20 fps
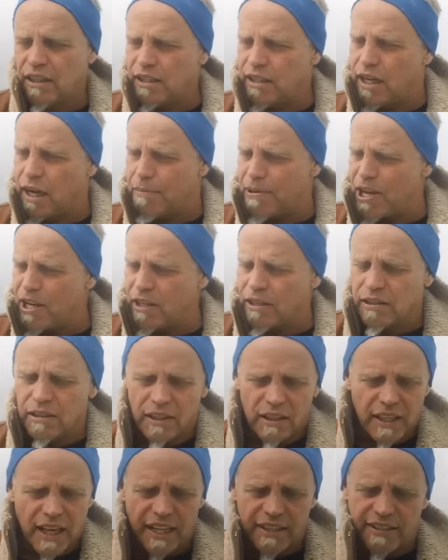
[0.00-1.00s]
W.
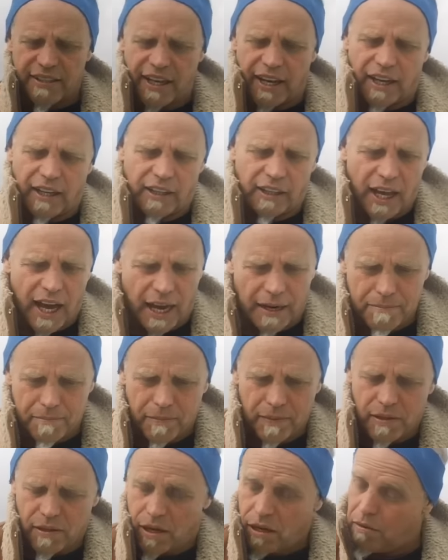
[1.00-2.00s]
That's saying a lot.
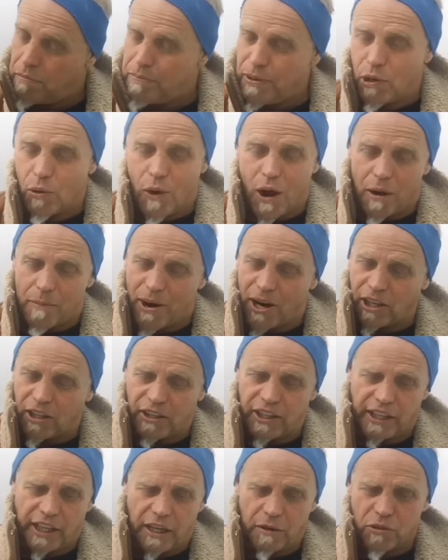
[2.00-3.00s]
Now, Bill Walmart
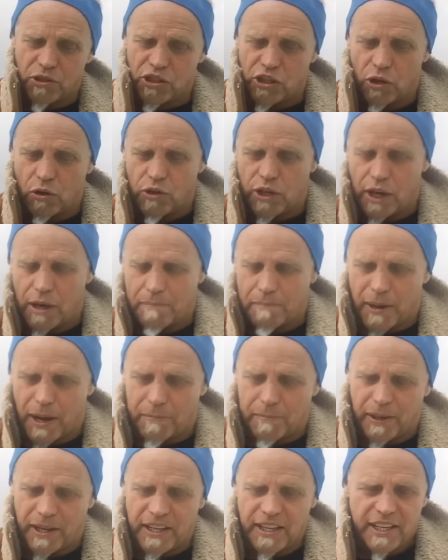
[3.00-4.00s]
Clinton, he was no dumb
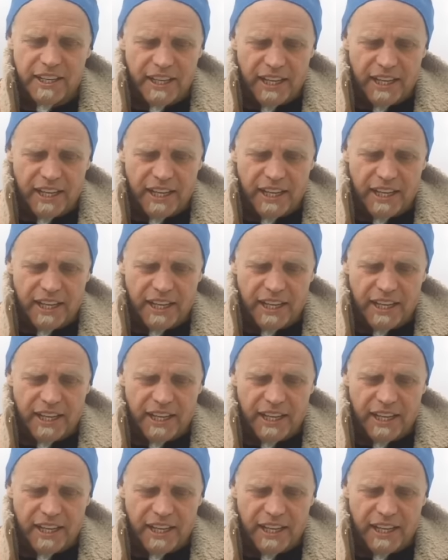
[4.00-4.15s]
puppet.